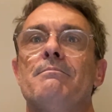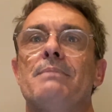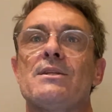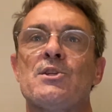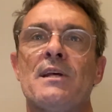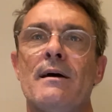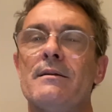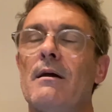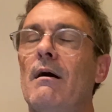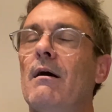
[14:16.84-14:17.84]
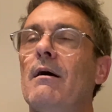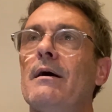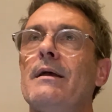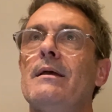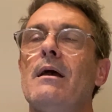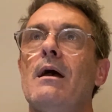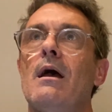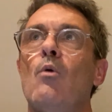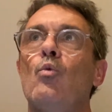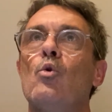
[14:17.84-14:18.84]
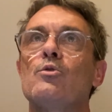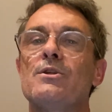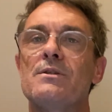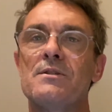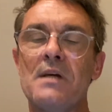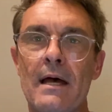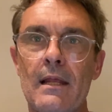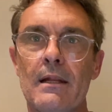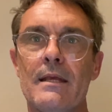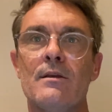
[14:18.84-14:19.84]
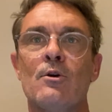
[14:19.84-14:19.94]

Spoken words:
but Son, I will daily,